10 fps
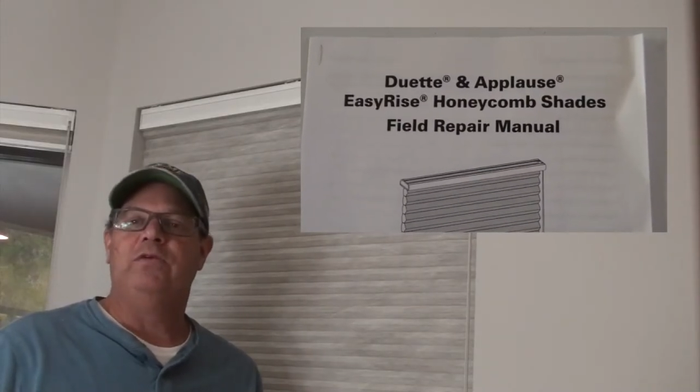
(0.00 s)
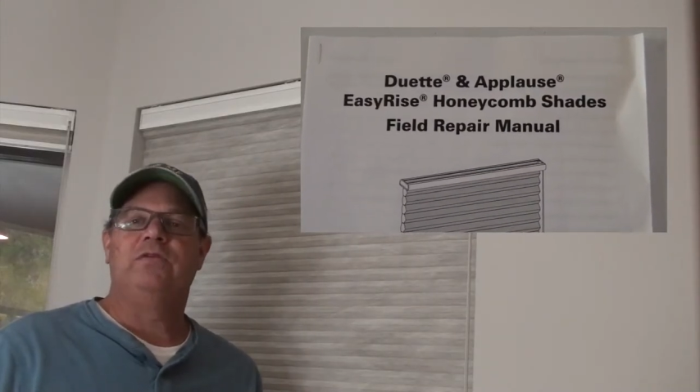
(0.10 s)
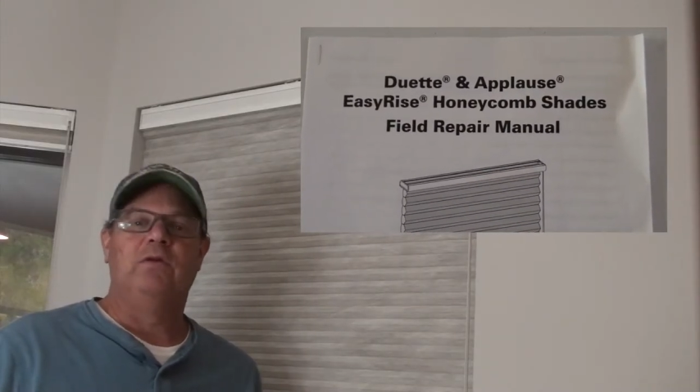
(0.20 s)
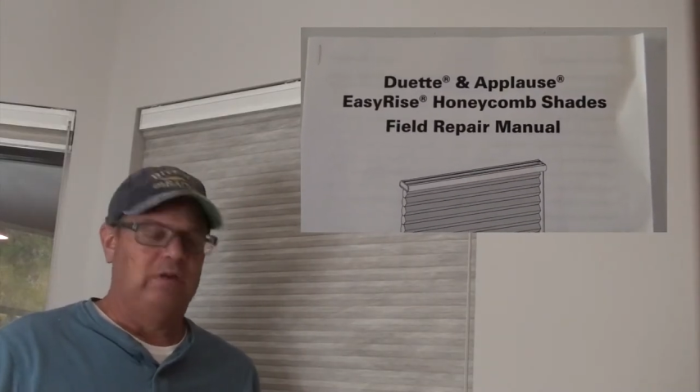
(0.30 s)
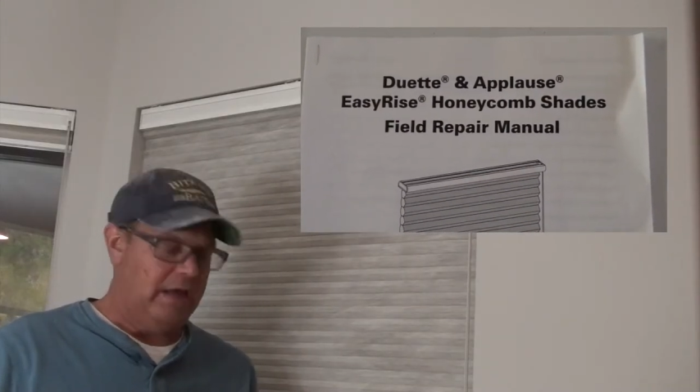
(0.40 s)
We
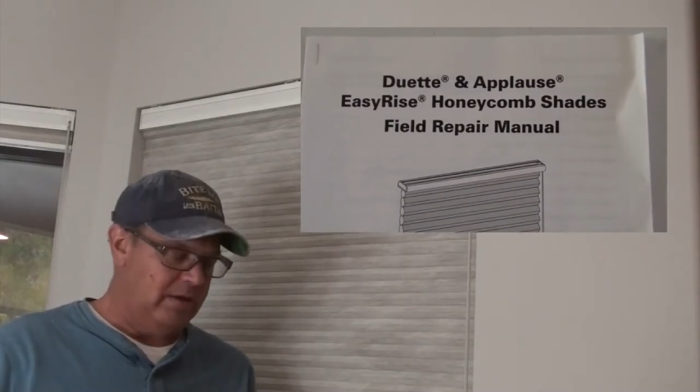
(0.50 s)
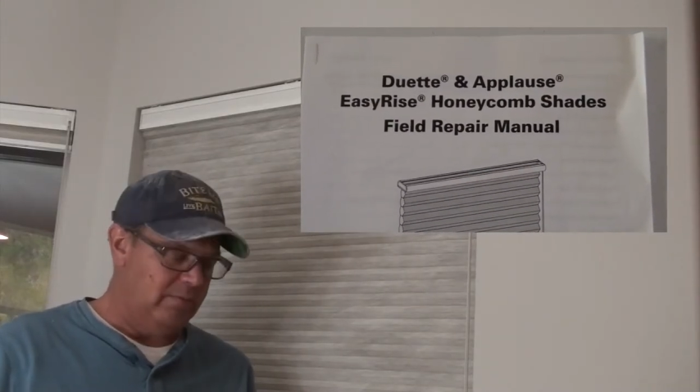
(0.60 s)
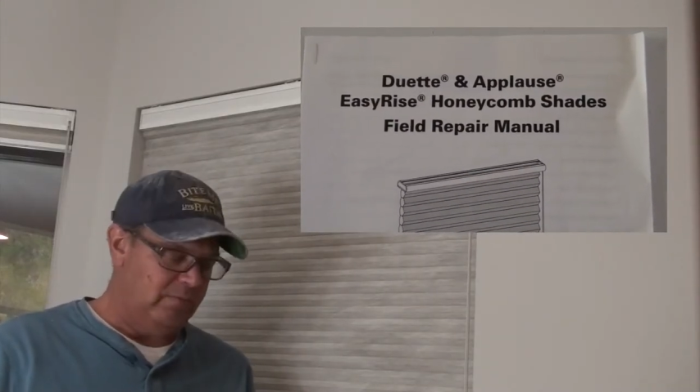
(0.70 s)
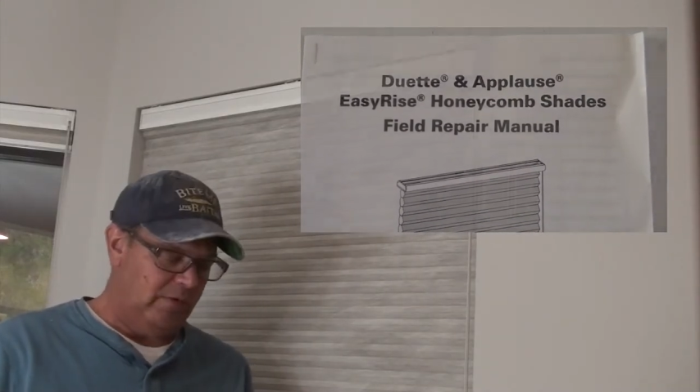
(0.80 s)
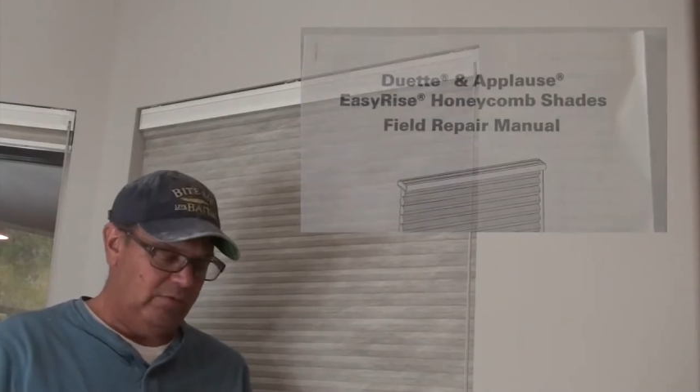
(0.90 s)
still like
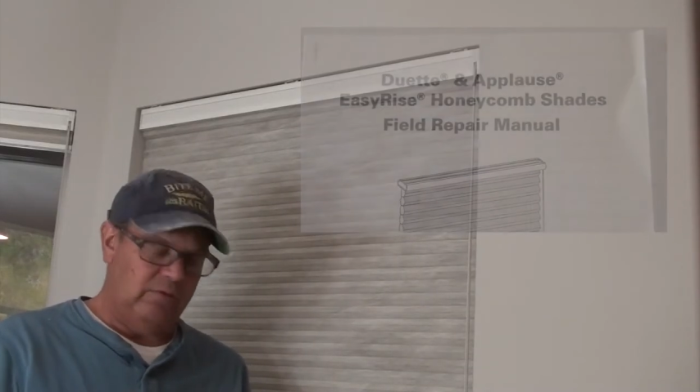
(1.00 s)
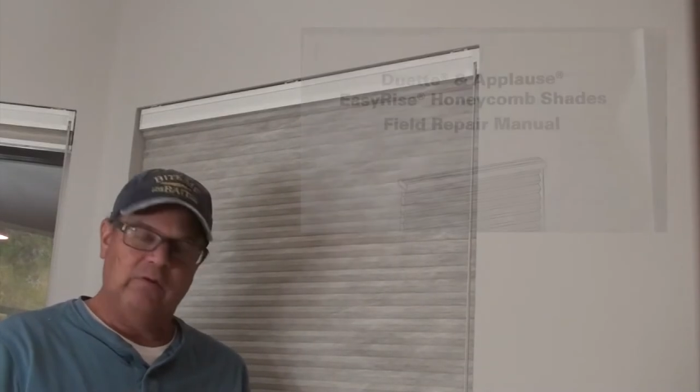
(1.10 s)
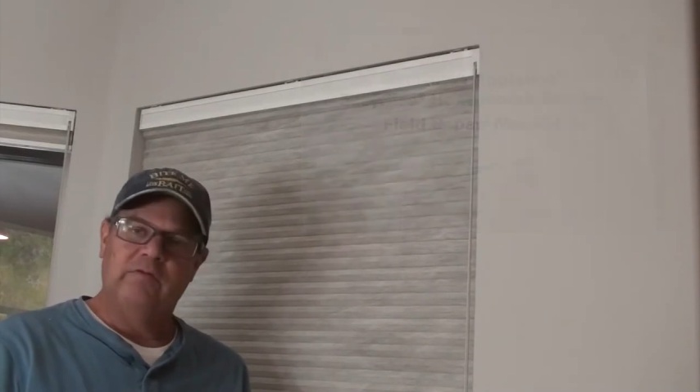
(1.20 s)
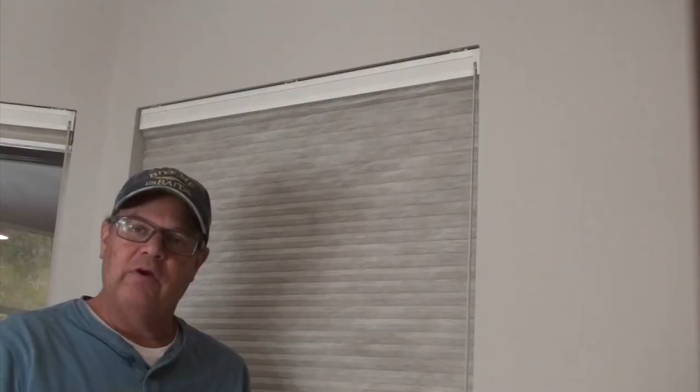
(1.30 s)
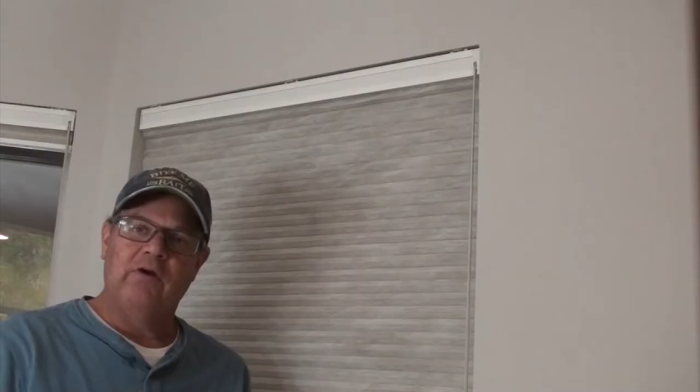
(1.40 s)
them
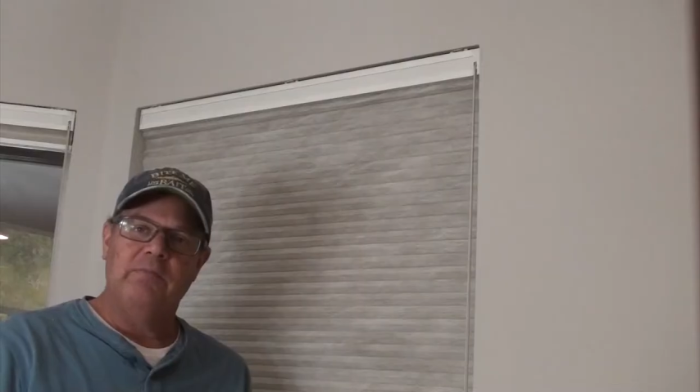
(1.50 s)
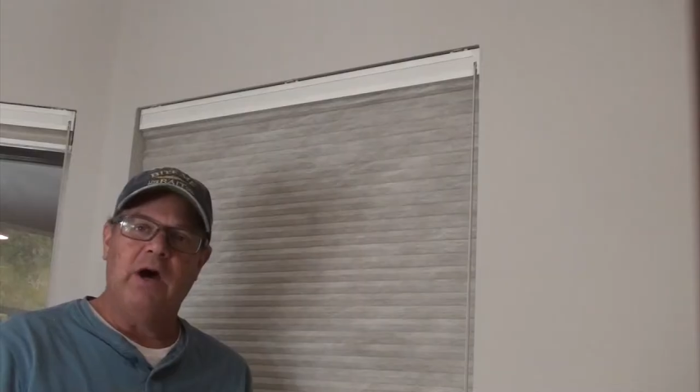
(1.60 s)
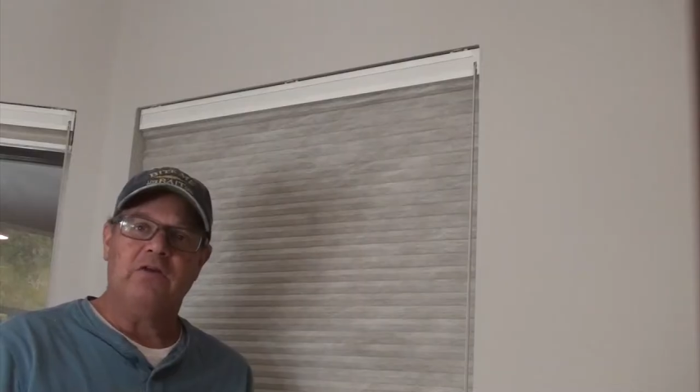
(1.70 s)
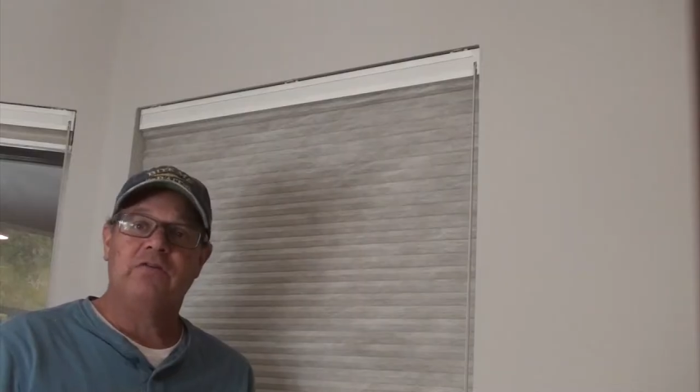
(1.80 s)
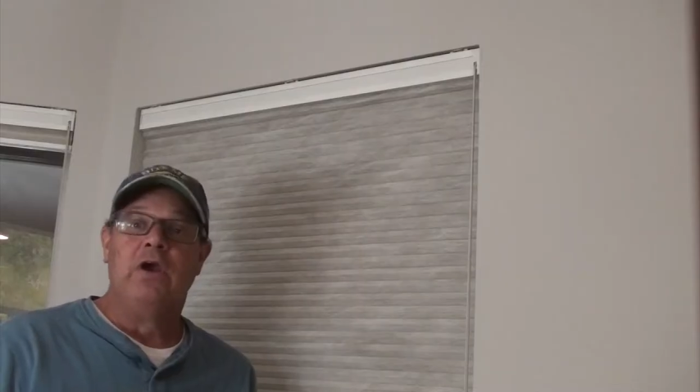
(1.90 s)
very
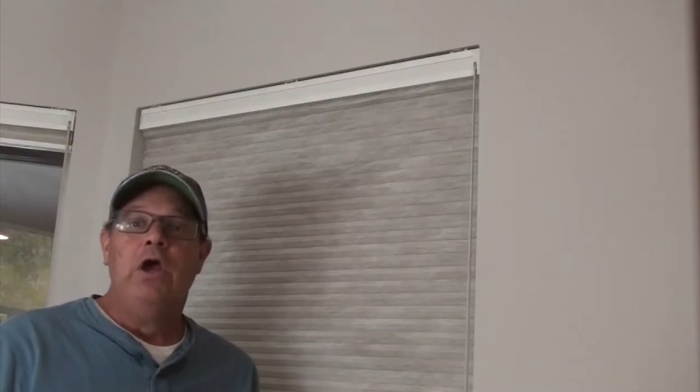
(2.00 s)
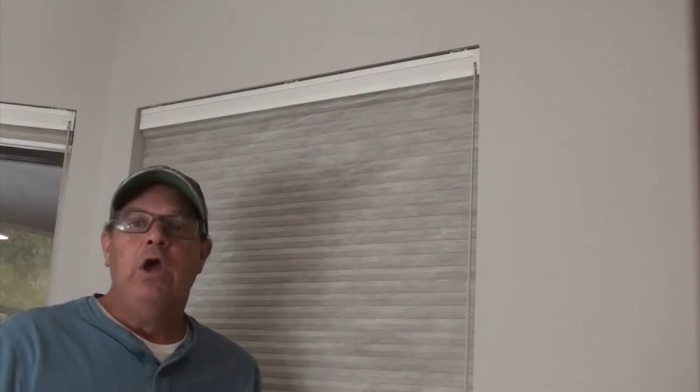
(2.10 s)
much.